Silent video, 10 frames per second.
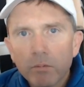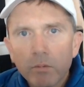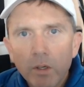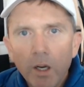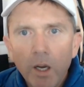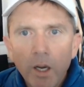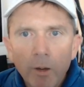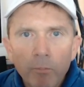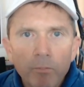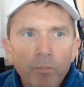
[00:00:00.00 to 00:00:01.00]

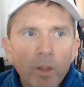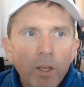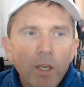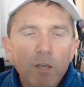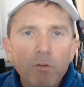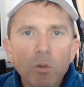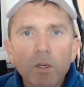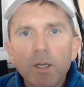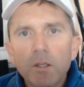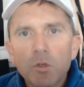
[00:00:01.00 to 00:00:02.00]
If you
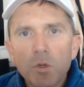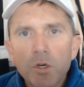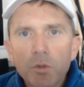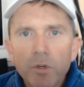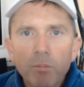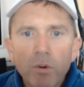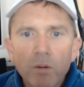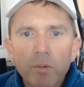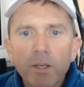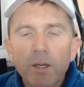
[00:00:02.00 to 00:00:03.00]
look at the Treasury
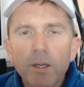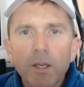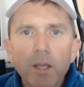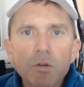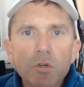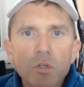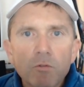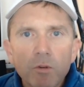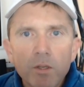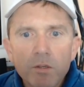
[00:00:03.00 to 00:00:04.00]
Department calculations
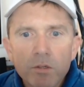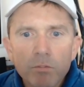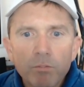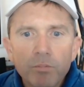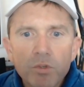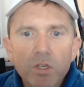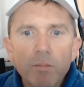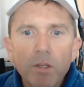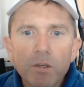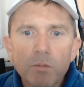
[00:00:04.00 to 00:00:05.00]
for these
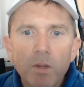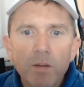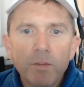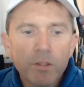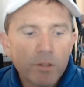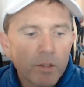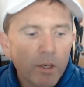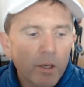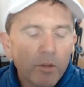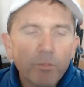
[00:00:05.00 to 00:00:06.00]
stimulus payments,
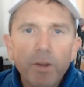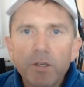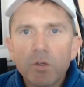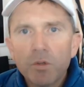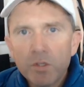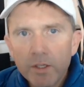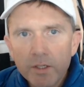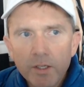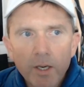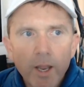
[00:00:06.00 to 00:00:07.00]
they're based on
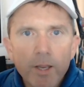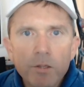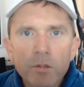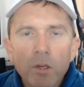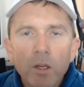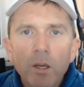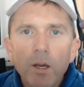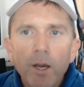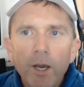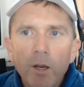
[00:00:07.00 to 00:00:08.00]
60 days.
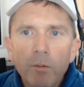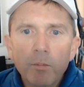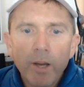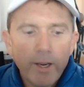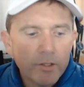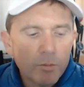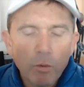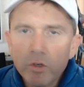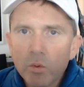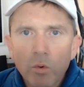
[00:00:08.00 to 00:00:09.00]

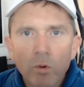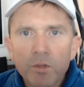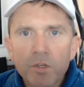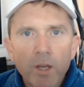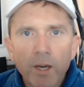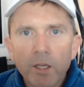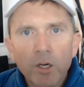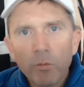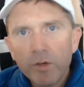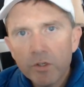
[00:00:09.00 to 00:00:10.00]
Sports World is not going to
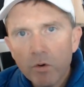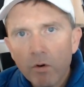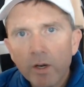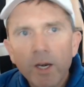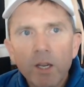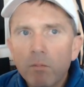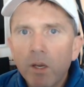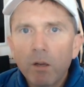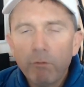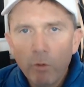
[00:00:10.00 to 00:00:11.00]
restart in any
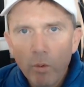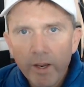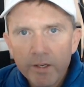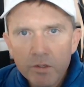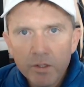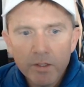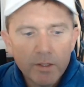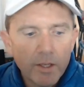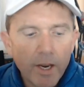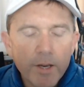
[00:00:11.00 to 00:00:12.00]
meaningful way in
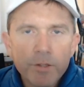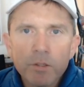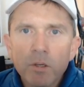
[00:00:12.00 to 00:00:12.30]
60 days.